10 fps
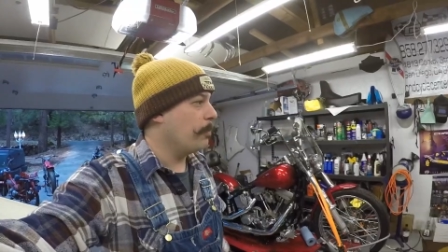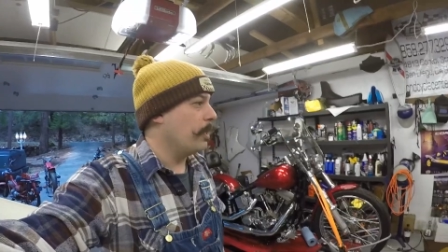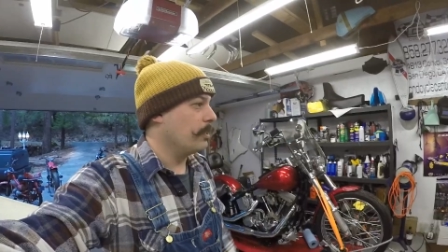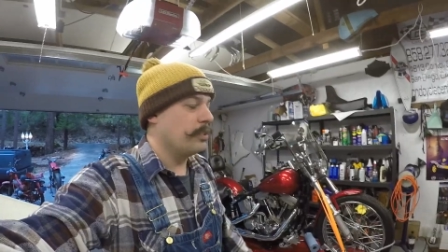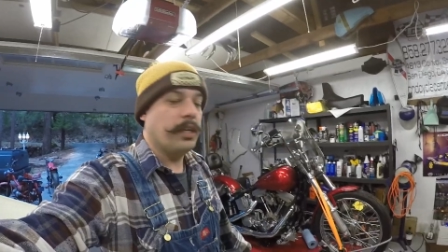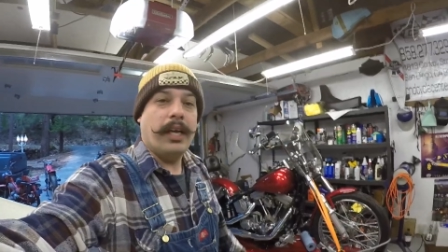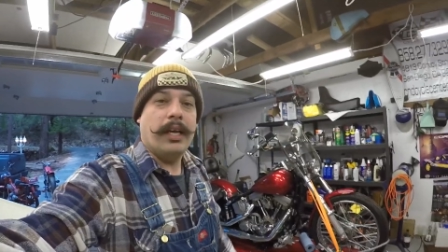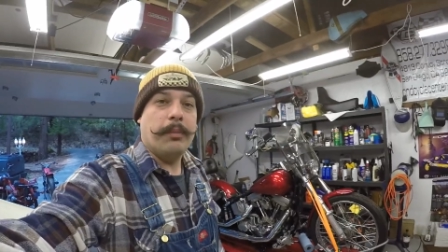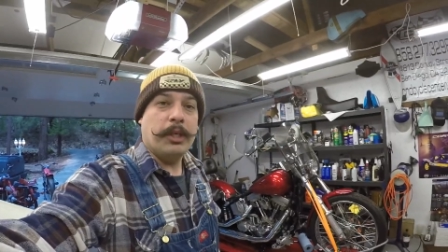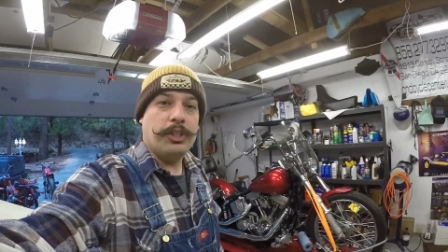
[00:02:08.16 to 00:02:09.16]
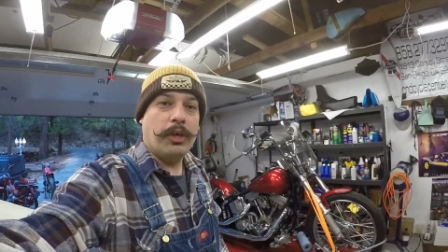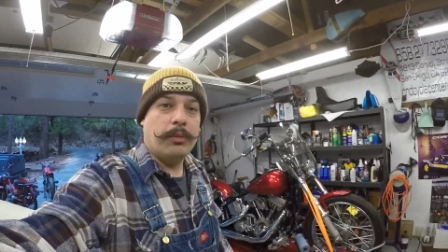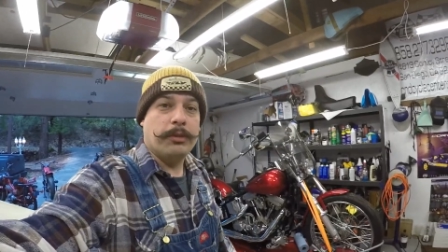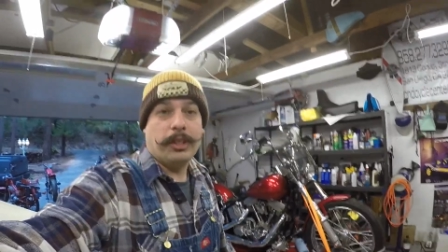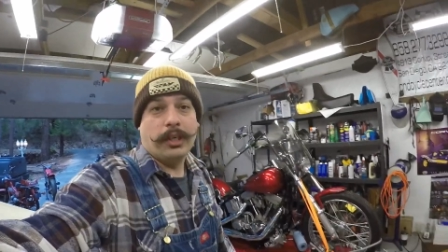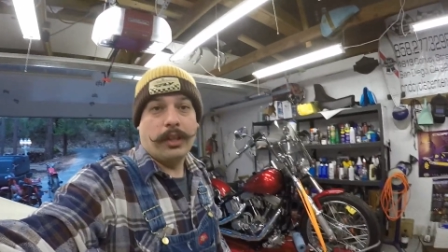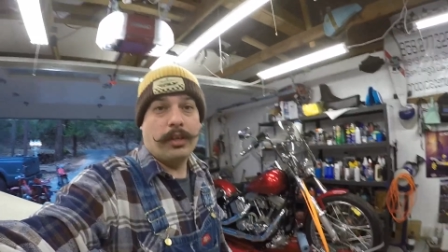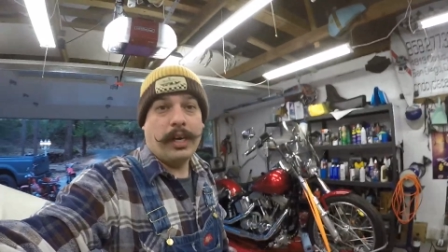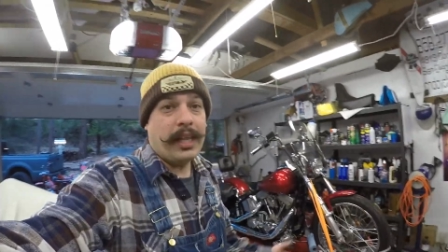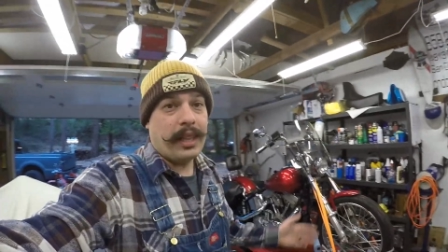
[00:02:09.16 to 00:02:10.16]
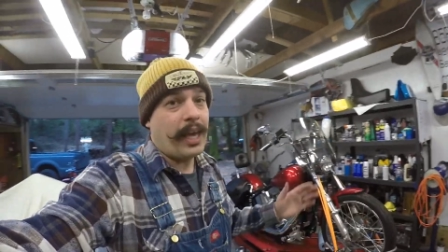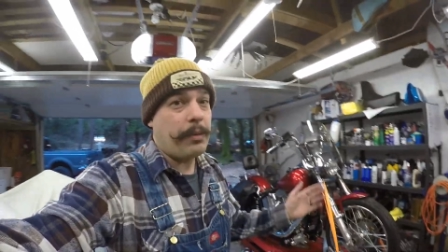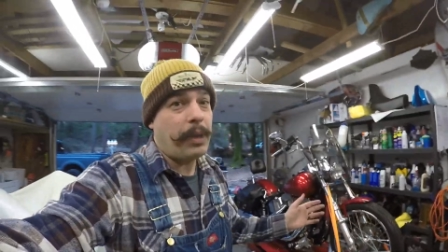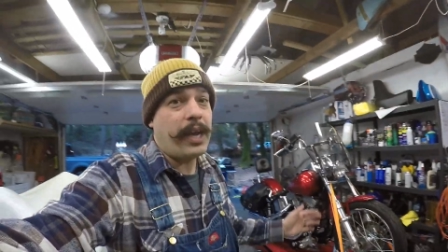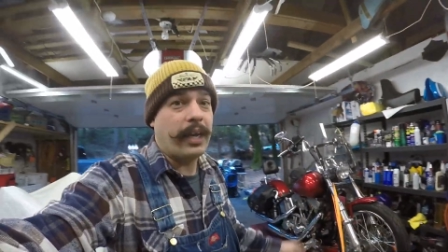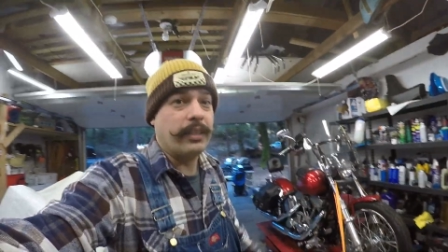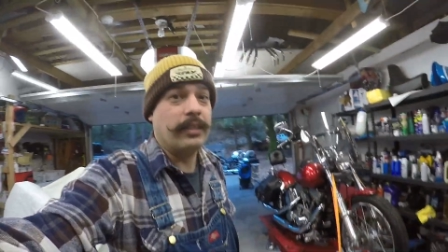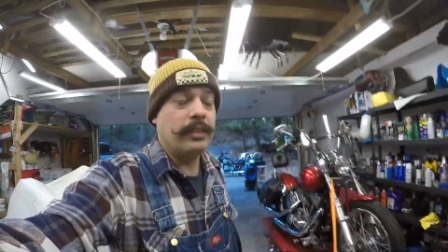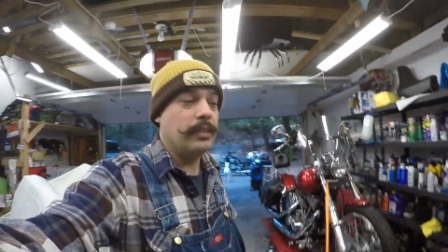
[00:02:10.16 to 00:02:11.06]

plugs, and I'm going to show them to you. They're not that bad.